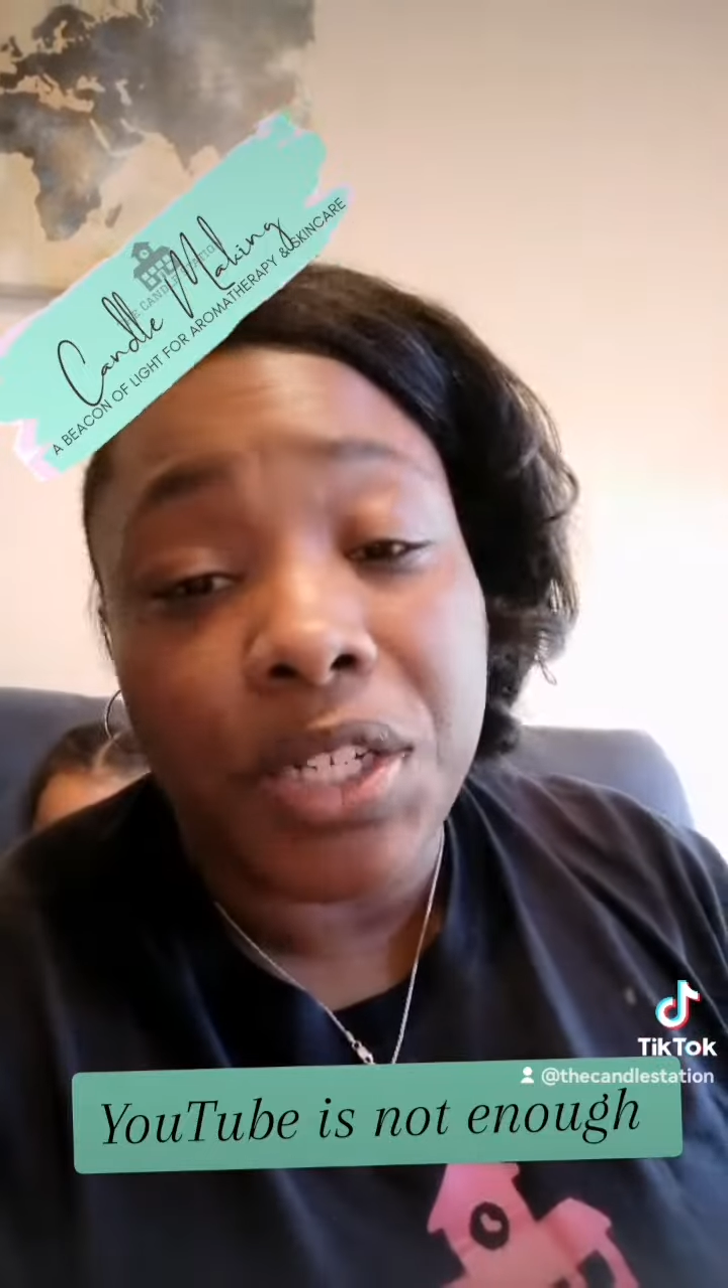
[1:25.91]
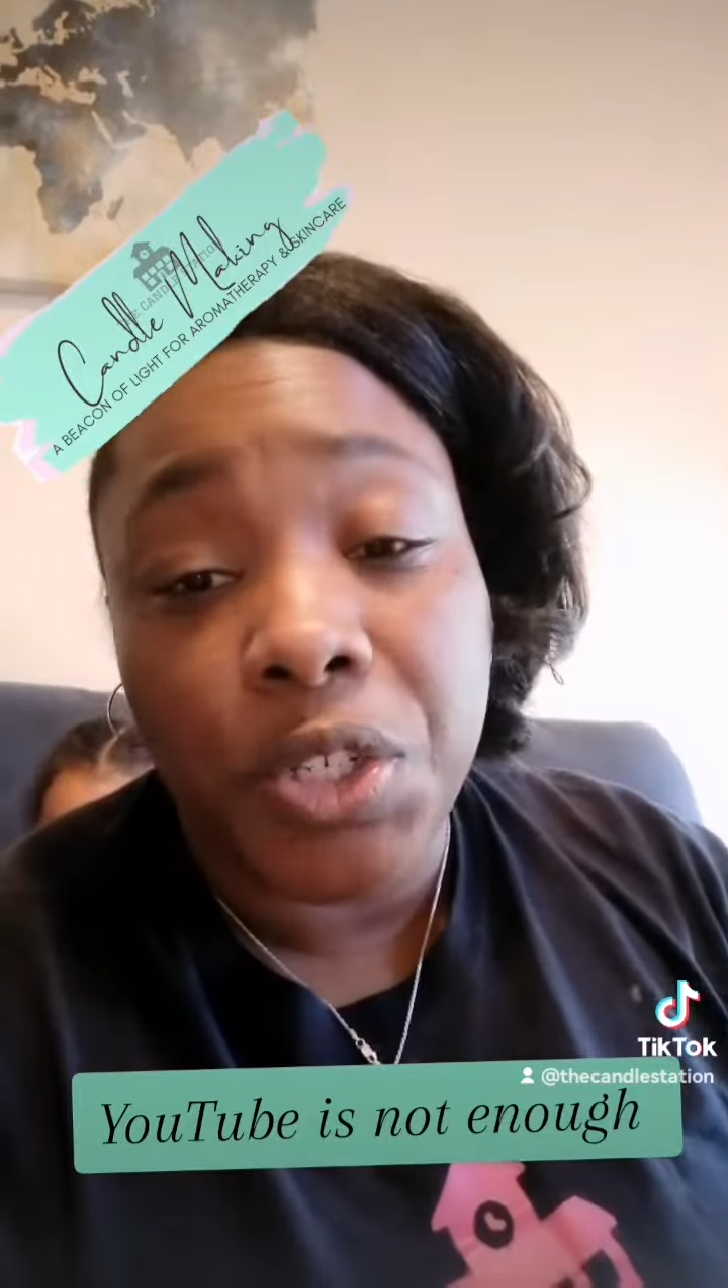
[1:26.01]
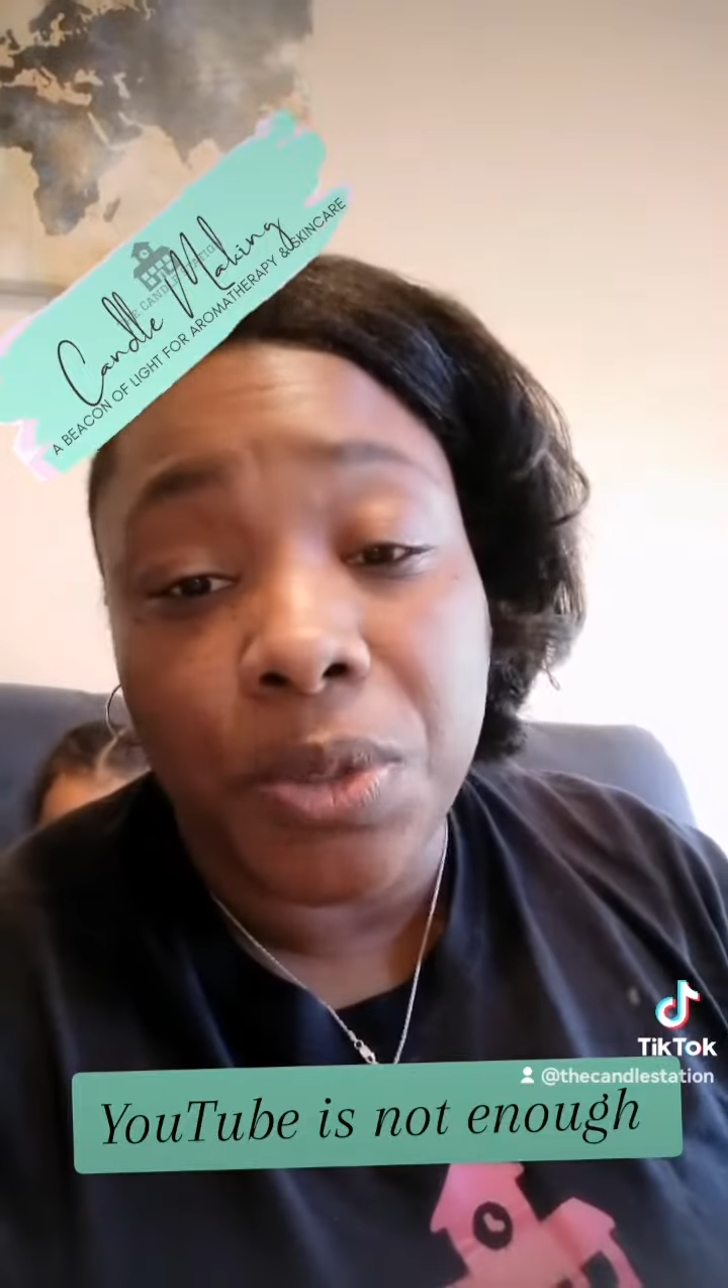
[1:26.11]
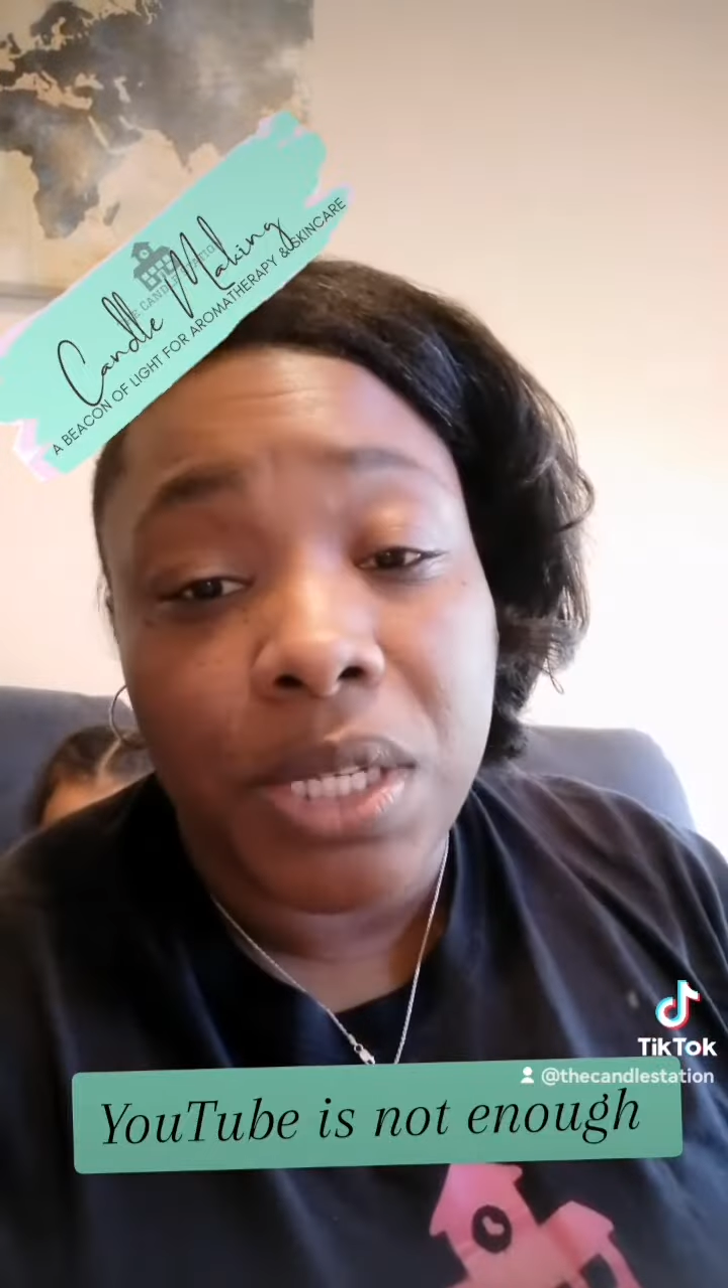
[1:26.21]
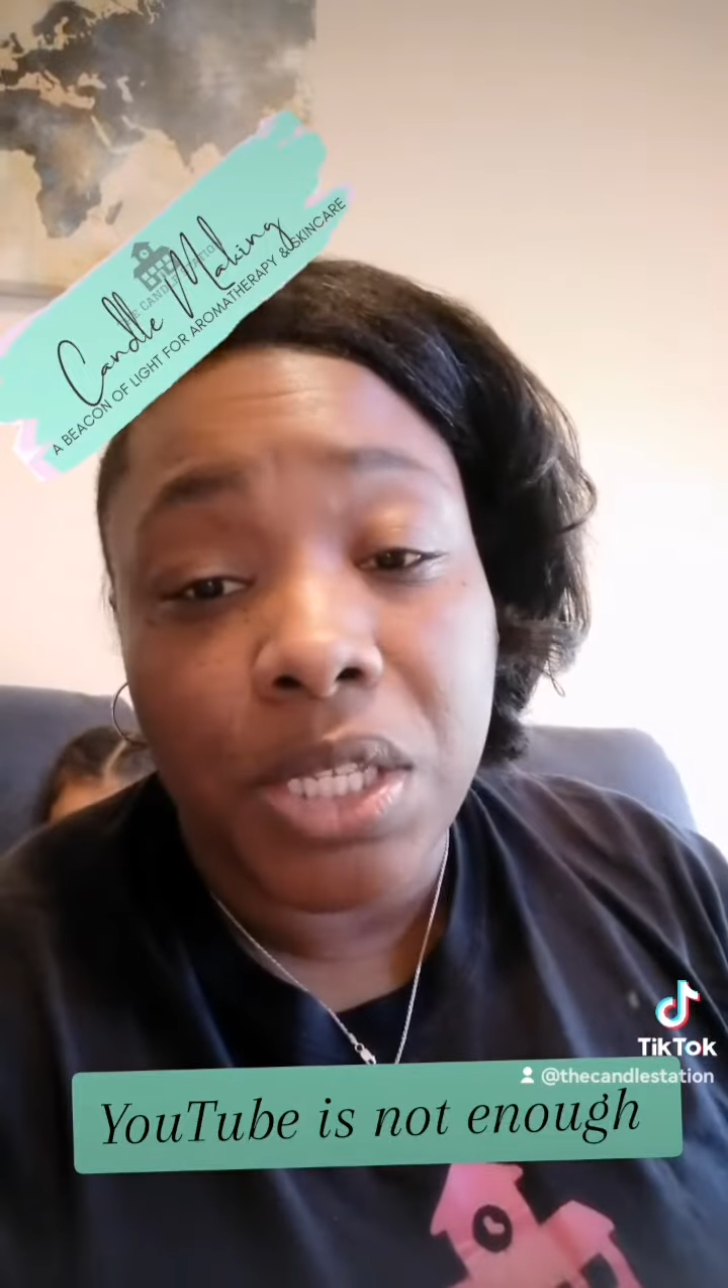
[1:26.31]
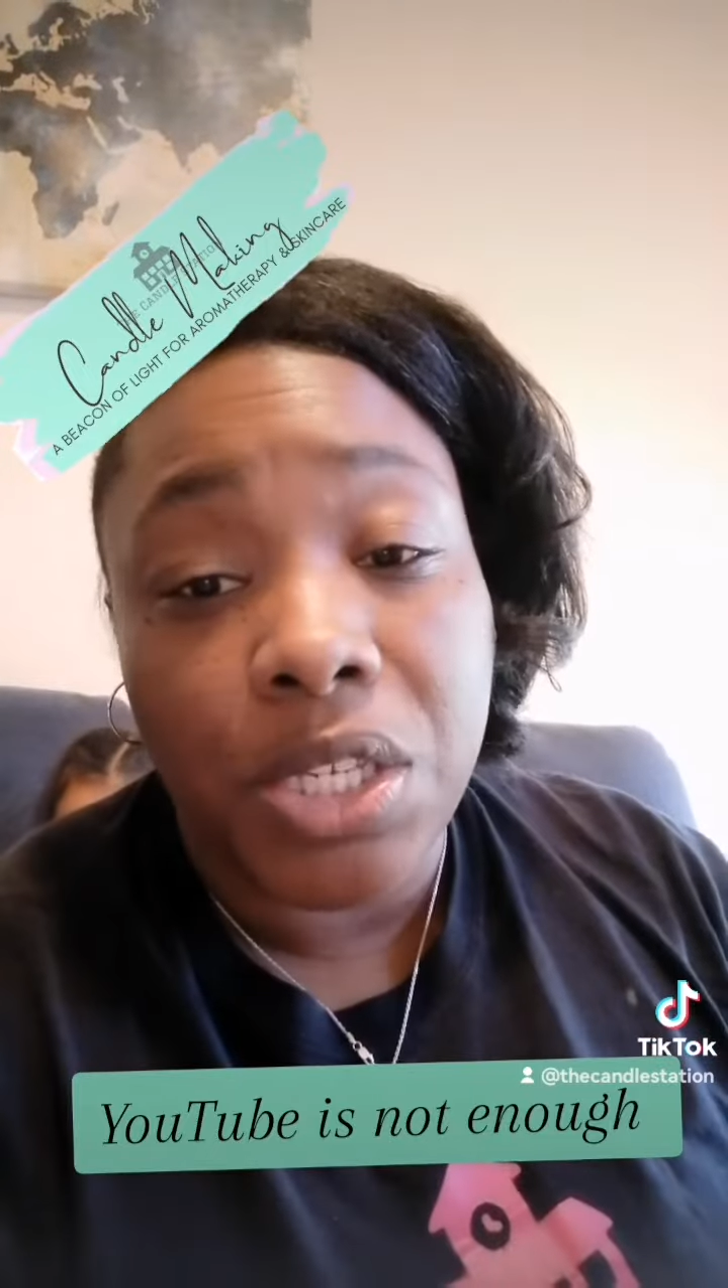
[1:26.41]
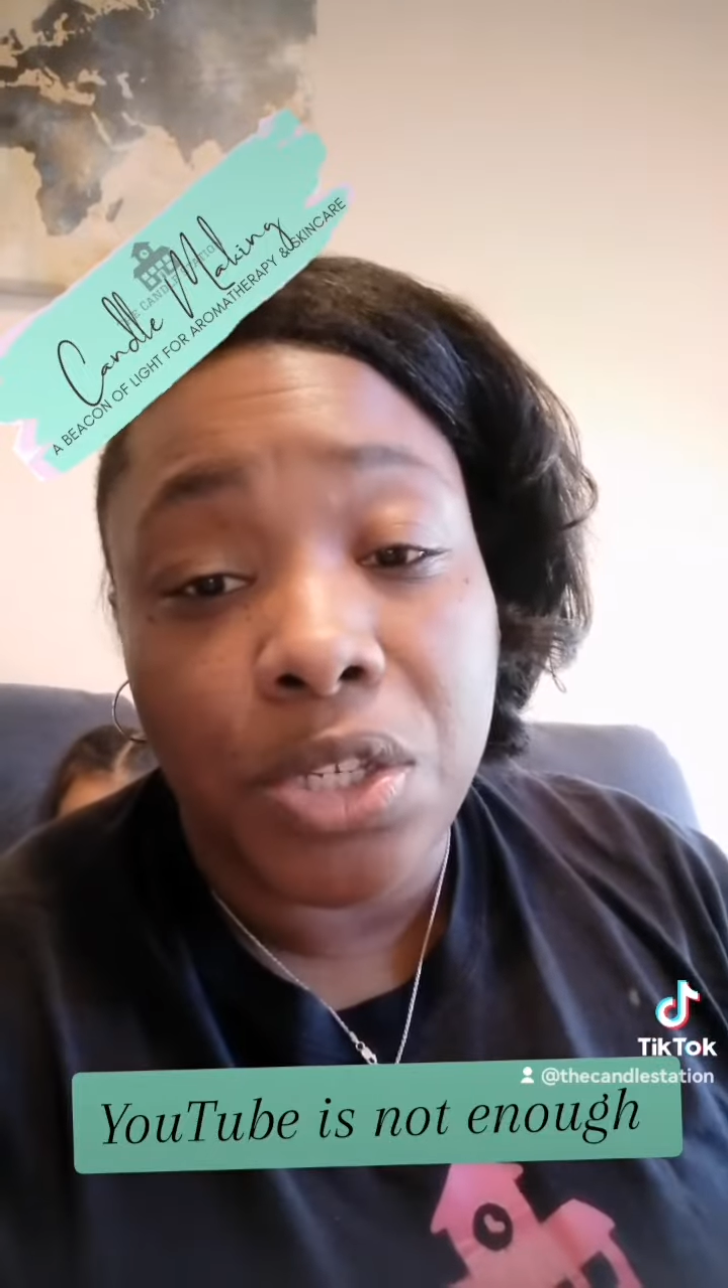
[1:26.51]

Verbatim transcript: that you need